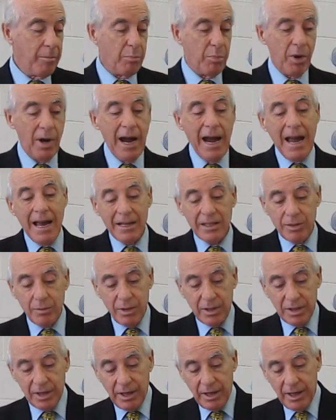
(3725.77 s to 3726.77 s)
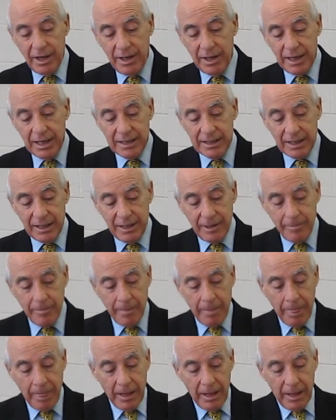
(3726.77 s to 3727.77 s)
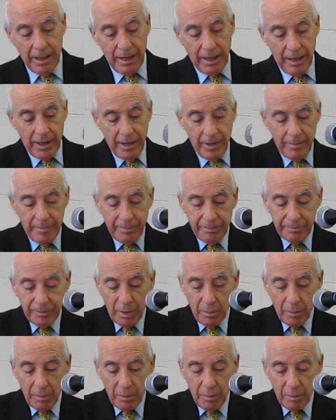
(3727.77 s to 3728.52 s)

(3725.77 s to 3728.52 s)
brass was a, a is a um,